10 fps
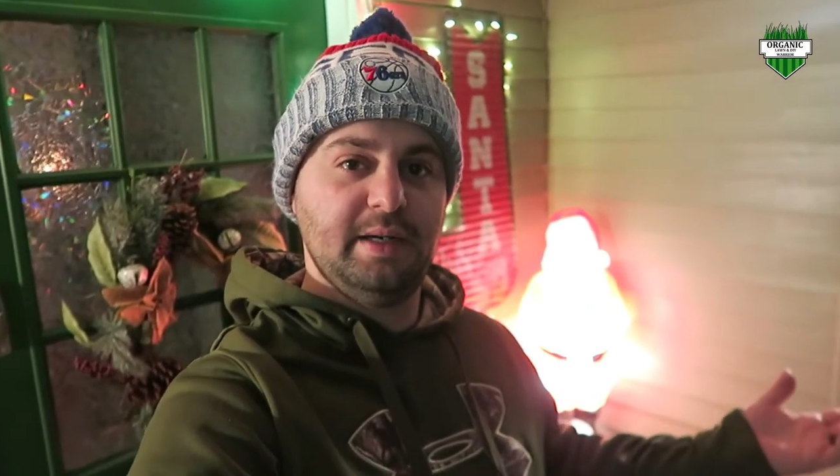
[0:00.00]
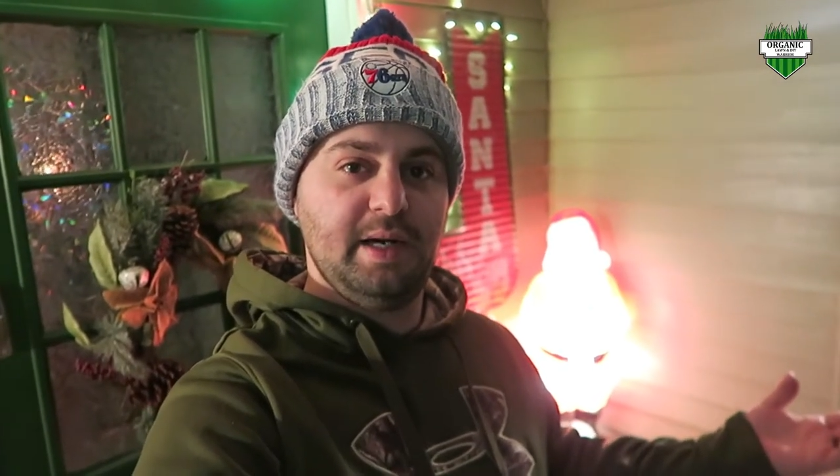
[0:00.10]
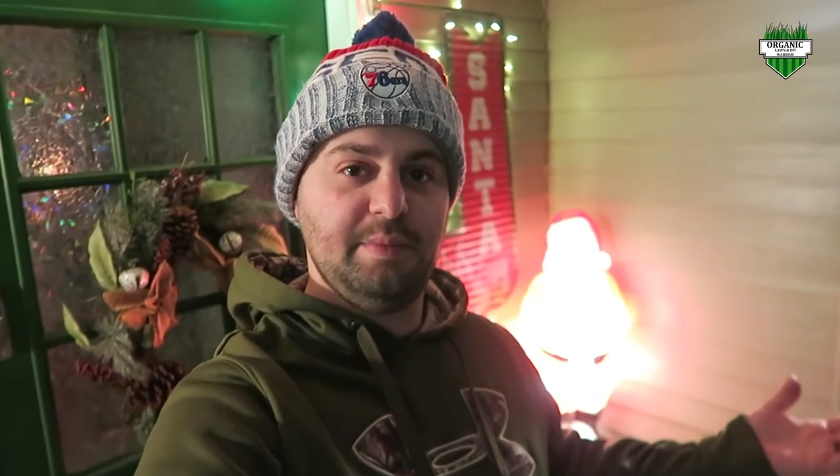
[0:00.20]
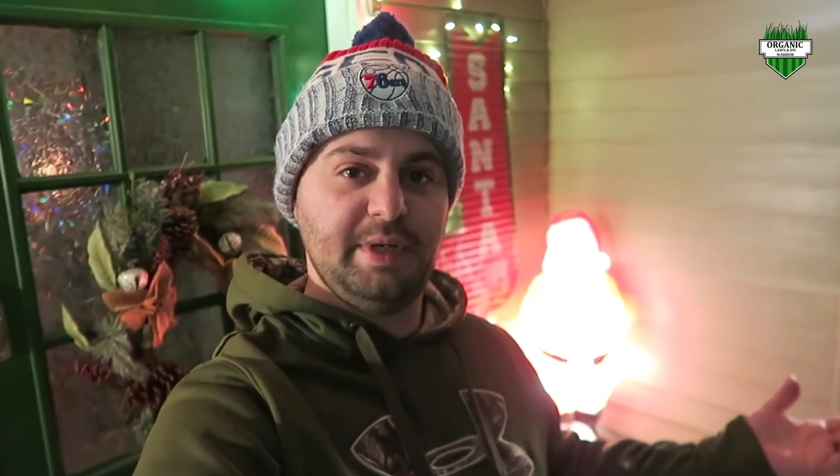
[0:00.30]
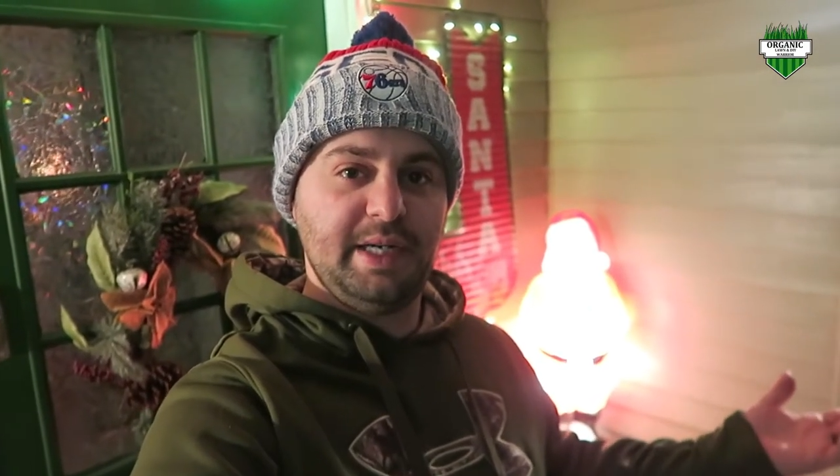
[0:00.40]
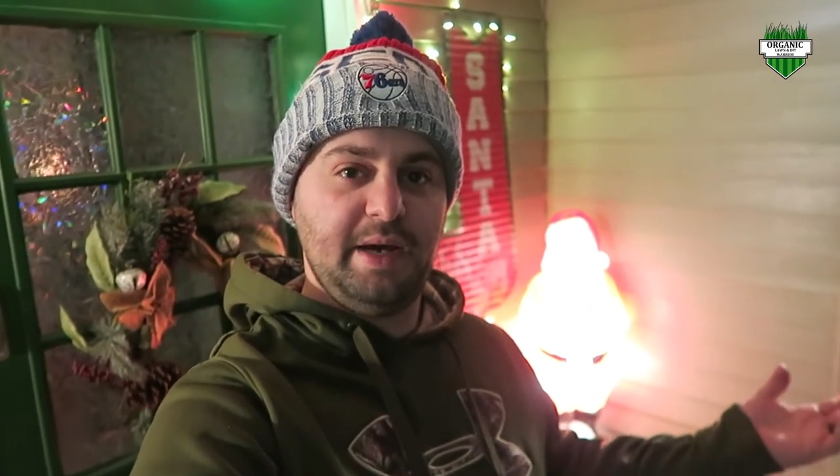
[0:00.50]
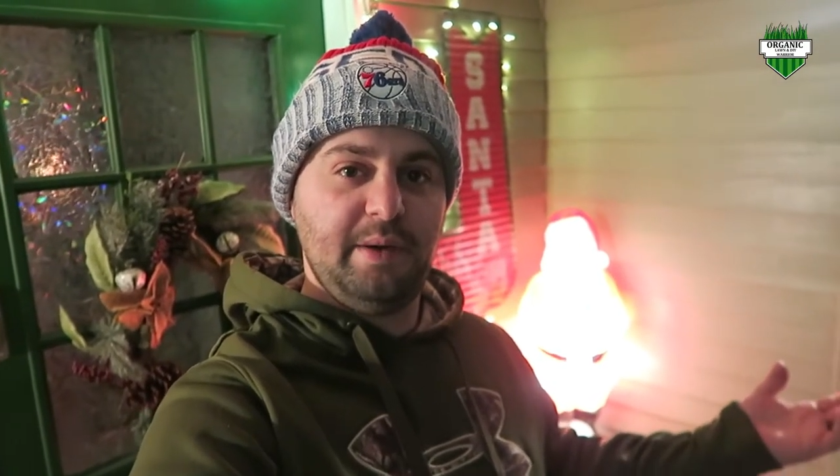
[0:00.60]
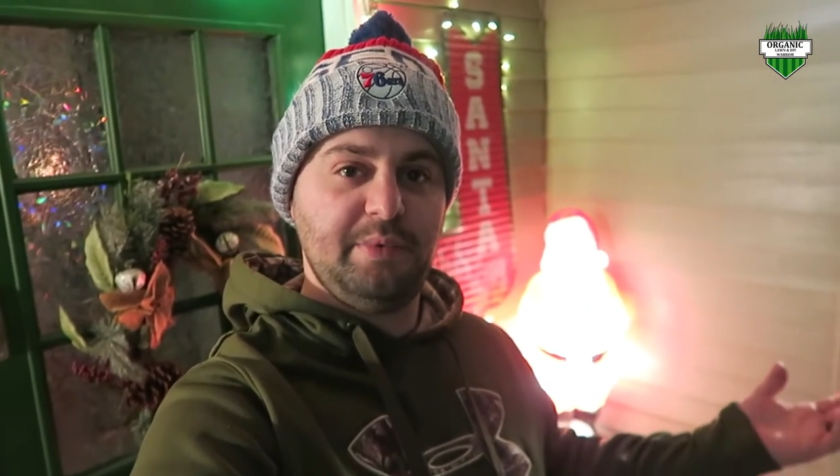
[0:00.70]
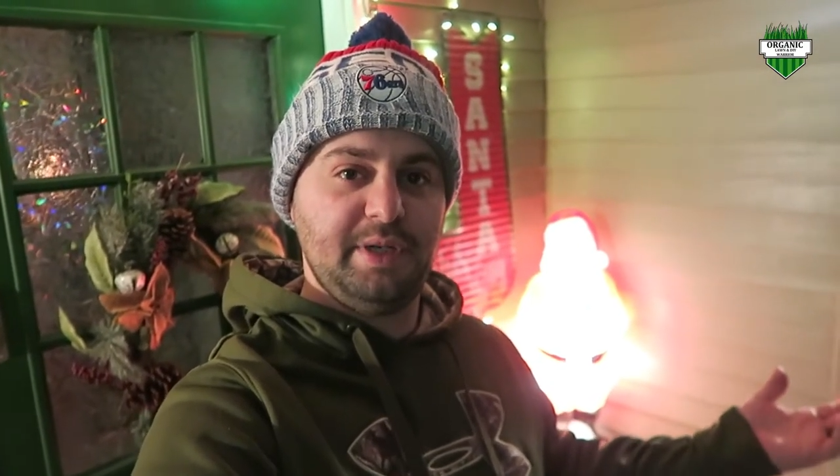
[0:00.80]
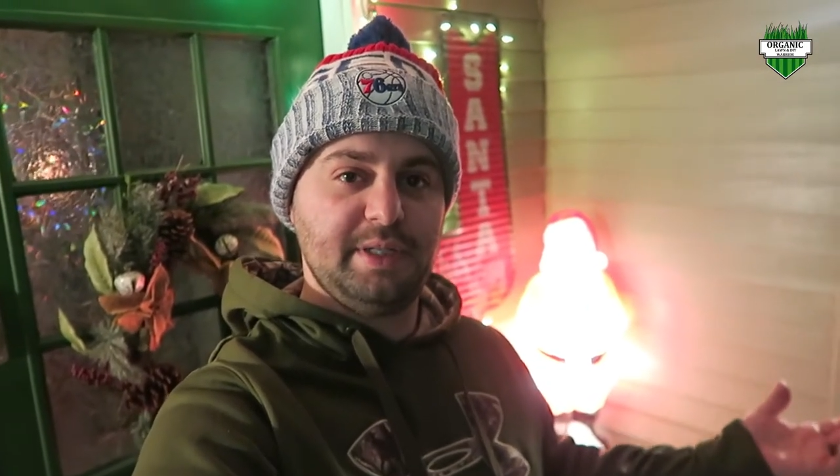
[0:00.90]
and how
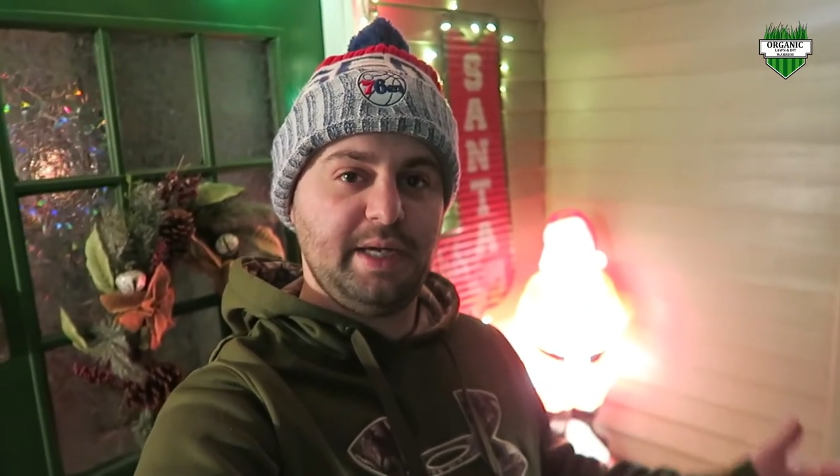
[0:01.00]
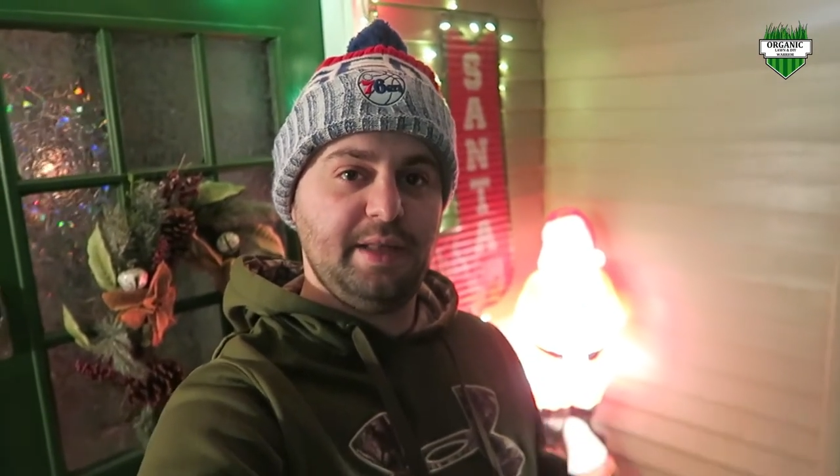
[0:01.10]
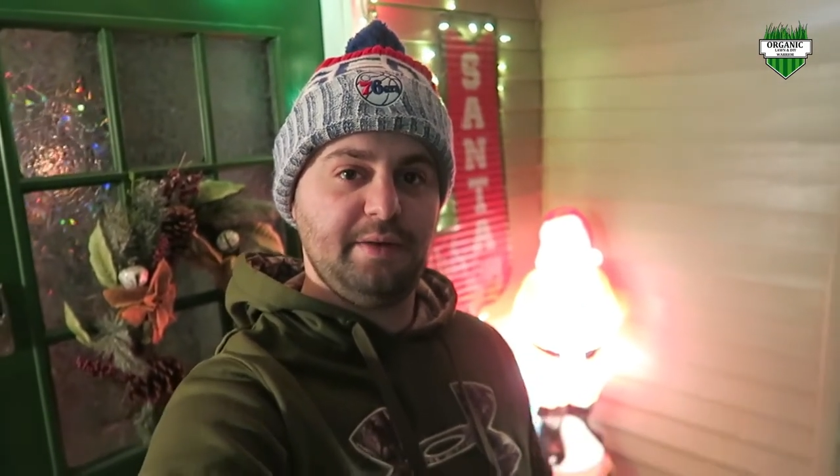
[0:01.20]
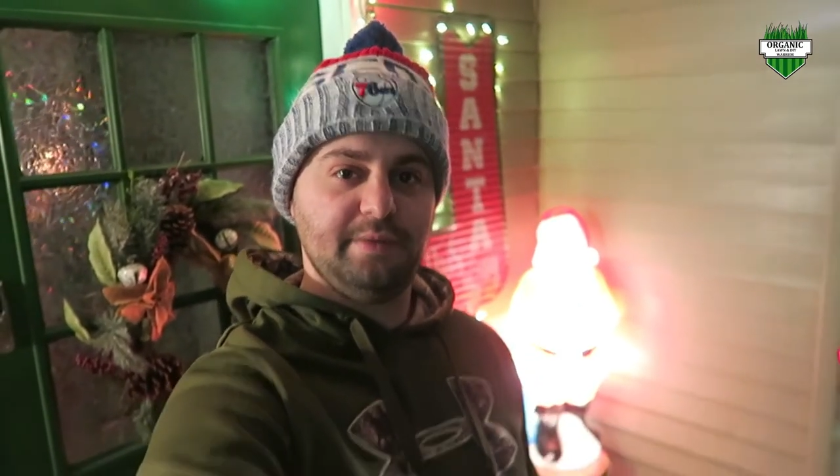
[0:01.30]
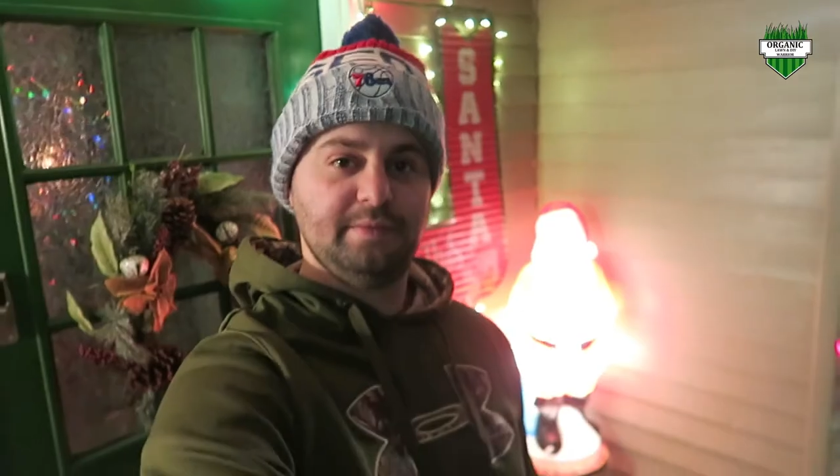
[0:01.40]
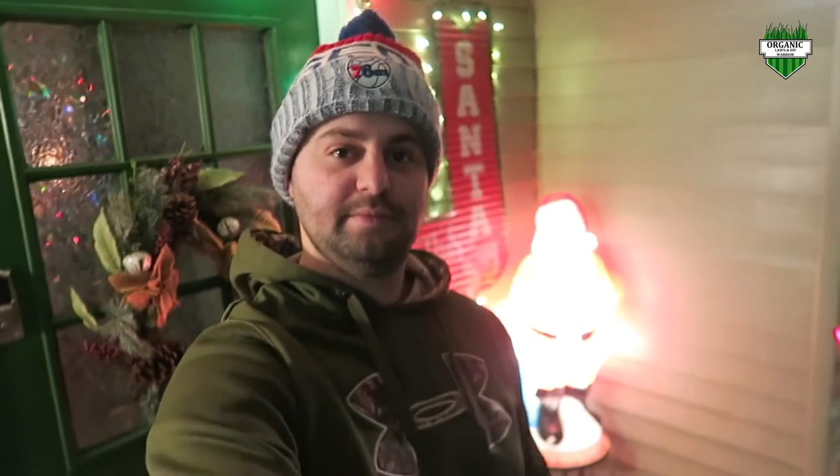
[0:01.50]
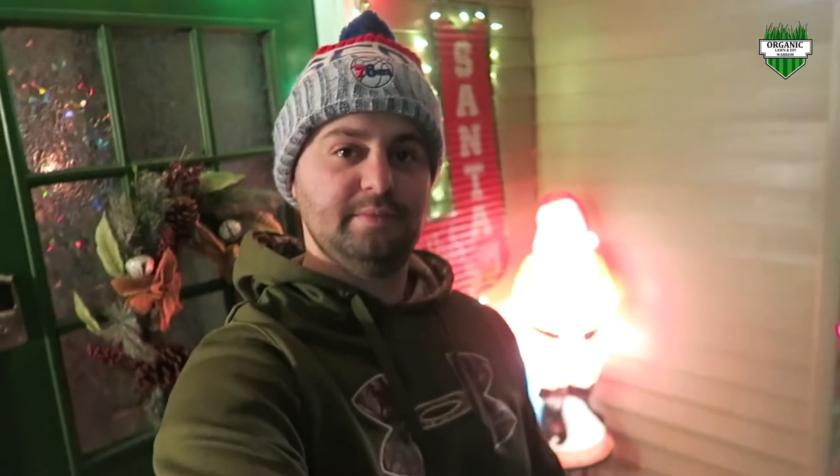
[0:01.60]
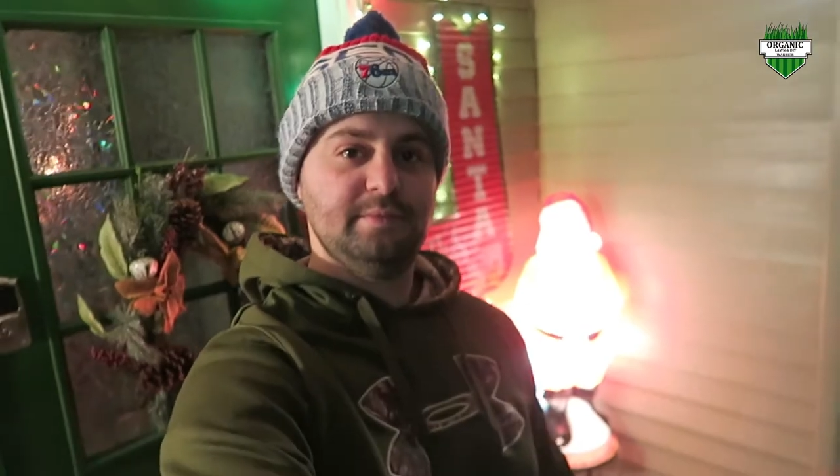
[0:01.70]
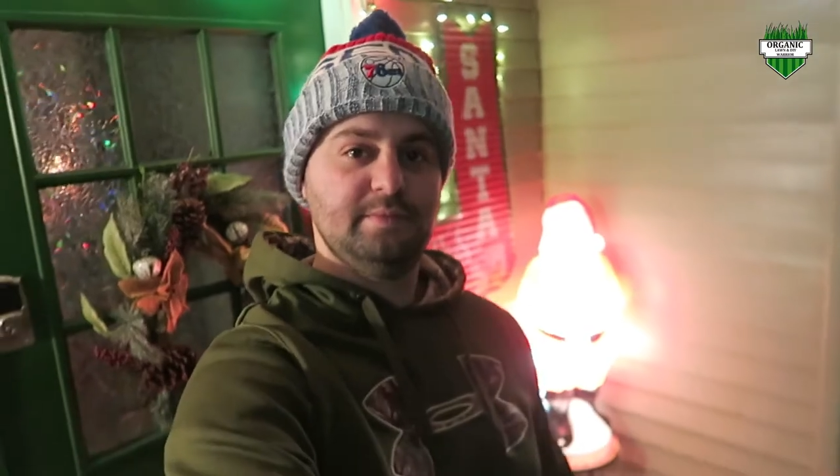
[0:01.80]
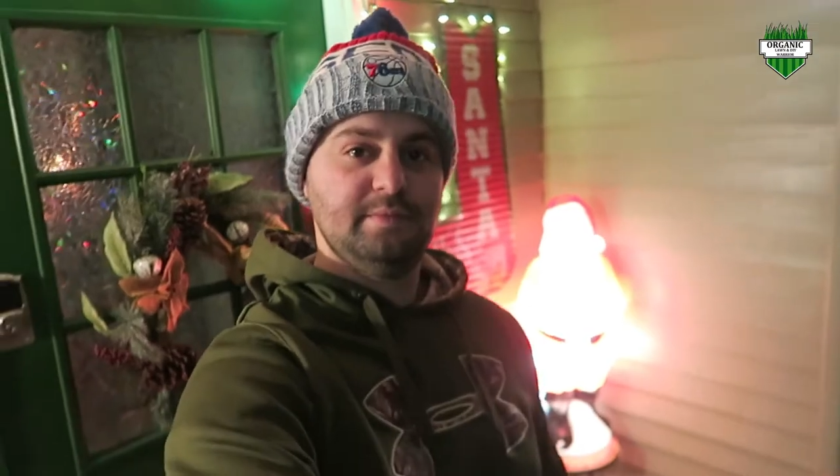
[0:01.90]
I put it together.
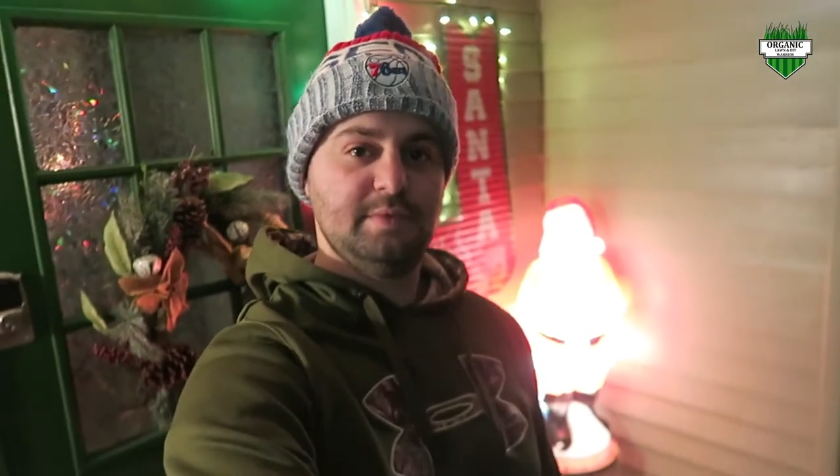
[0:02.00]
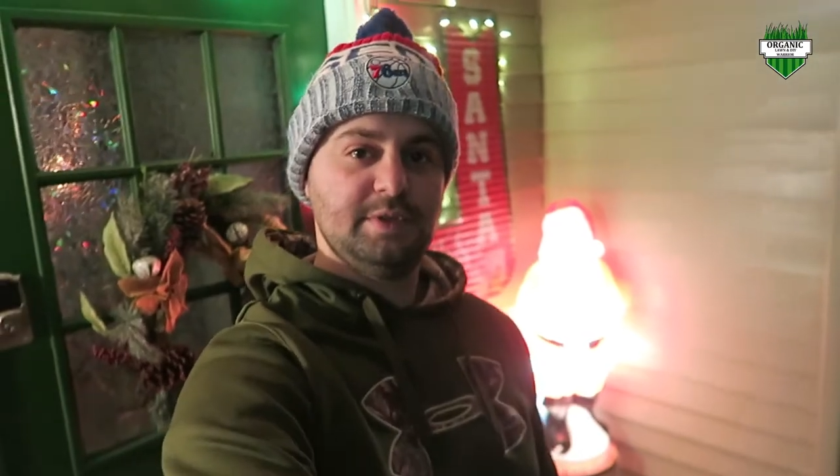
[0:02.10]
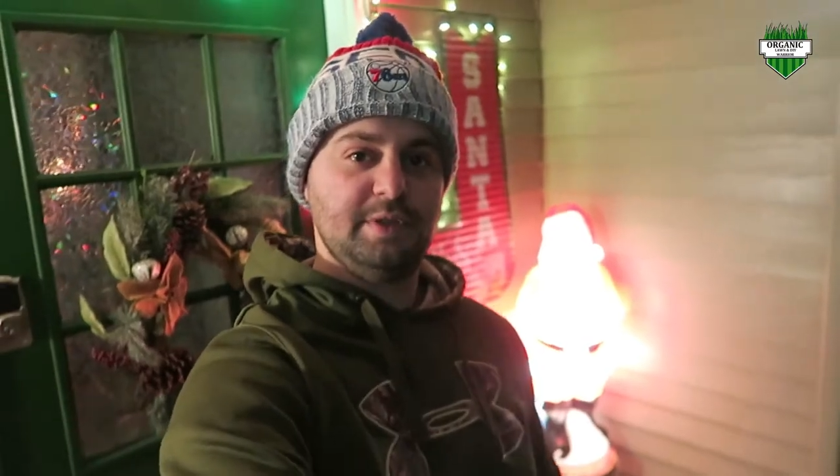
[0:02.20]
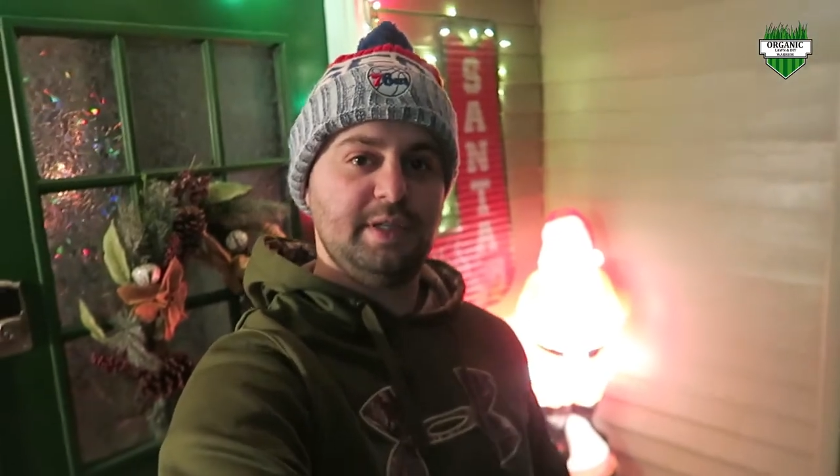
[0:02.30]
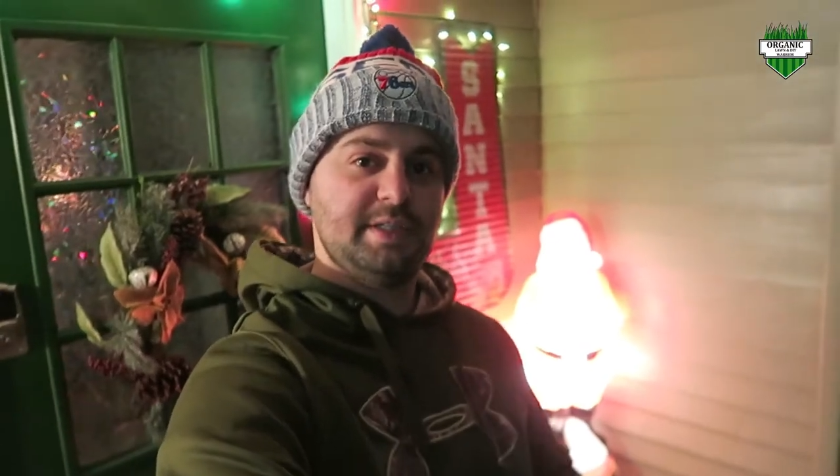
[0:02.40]
So